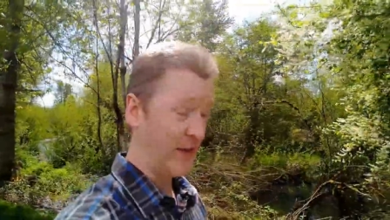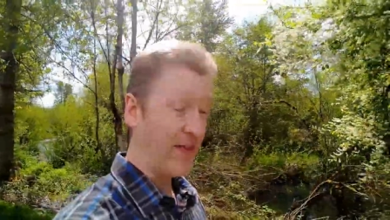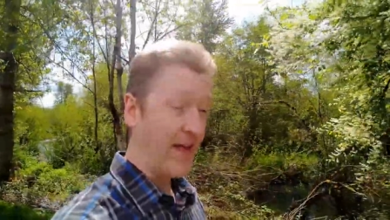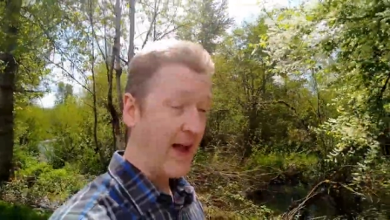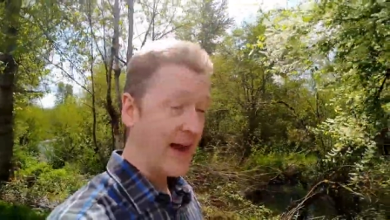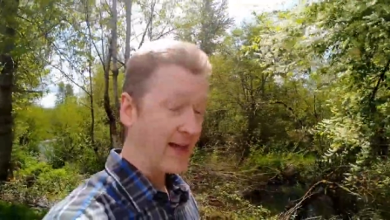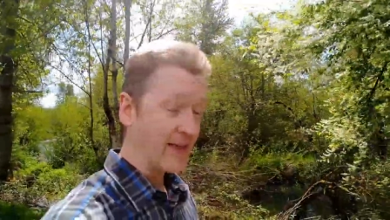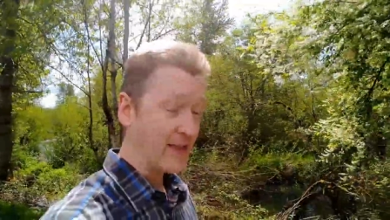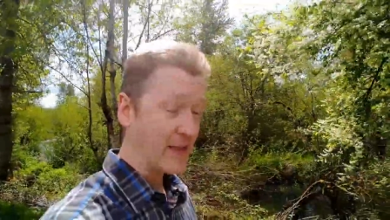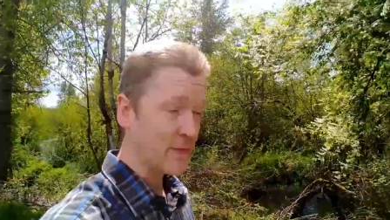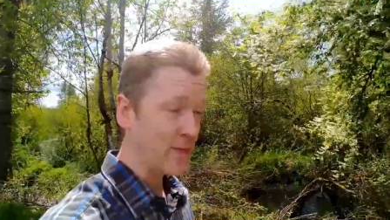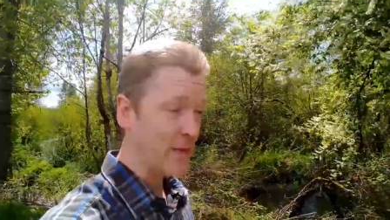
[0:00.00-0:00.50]
And
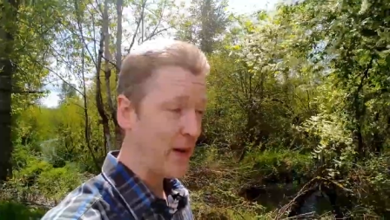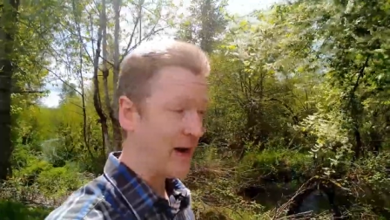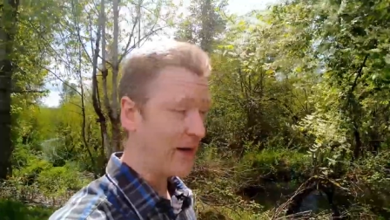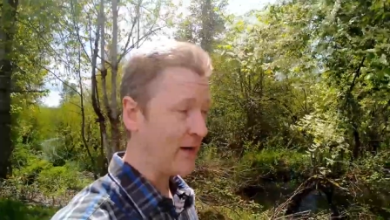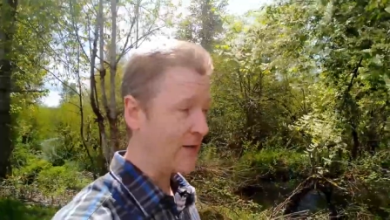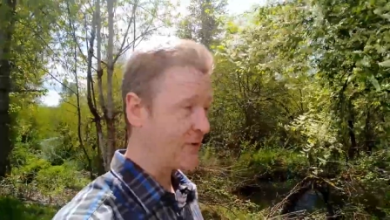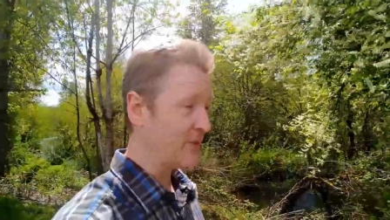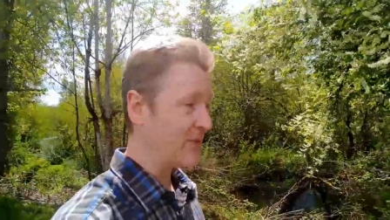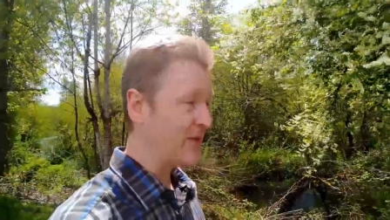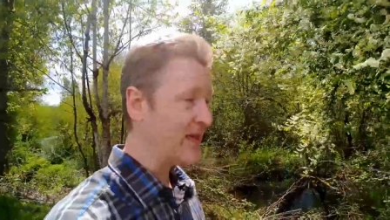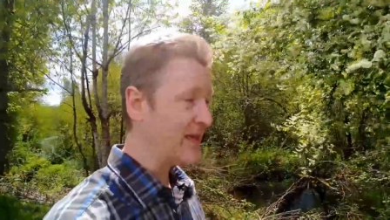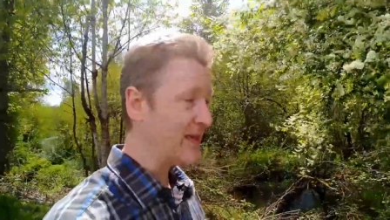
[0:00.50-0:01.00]
that
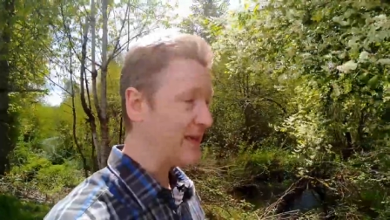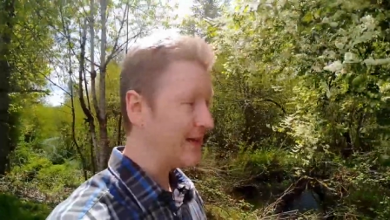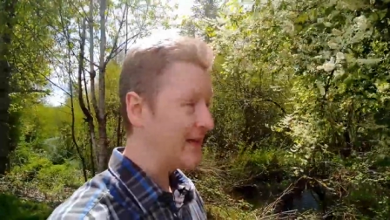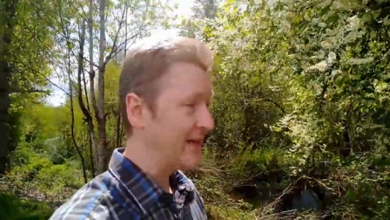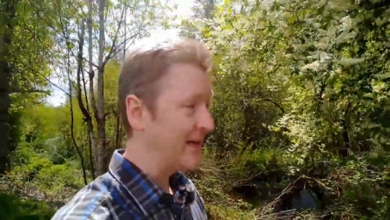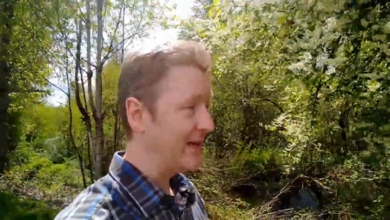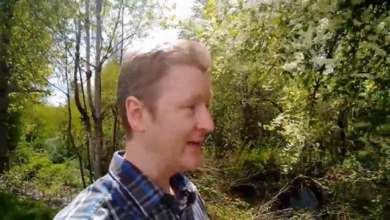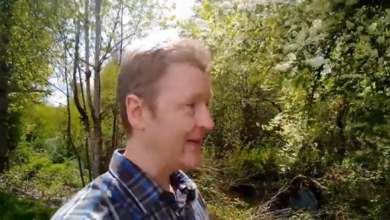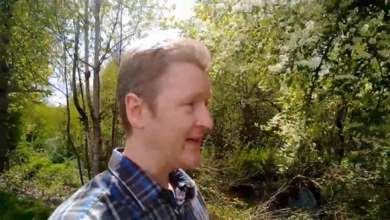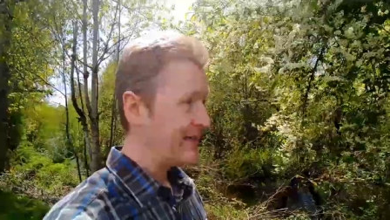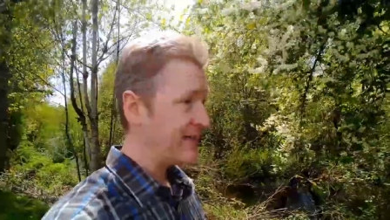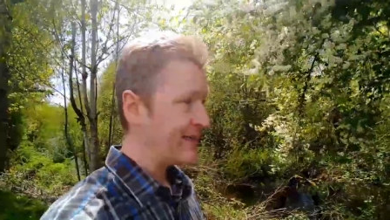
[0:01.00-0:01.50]
inspires me
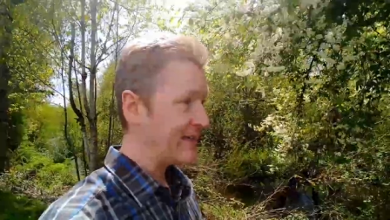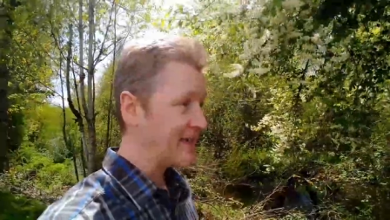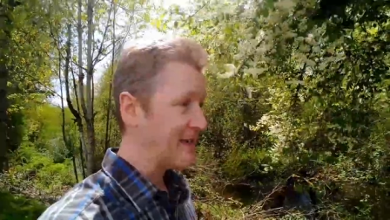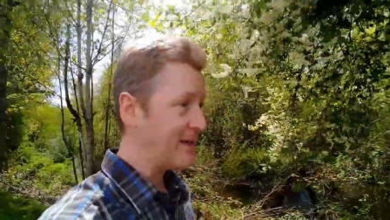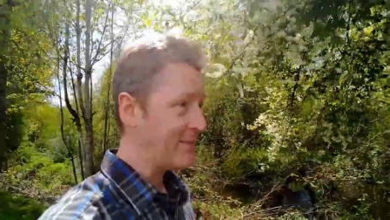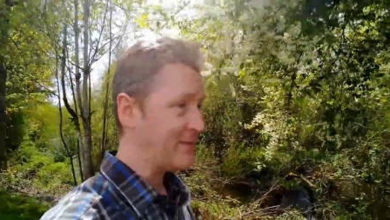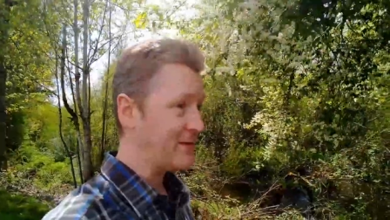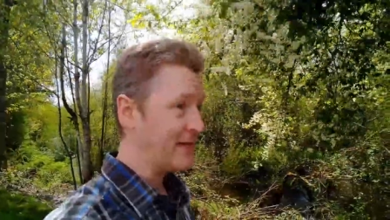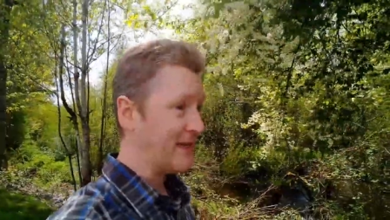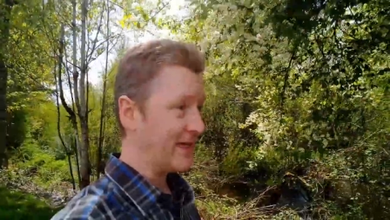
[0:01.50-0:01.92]
to keep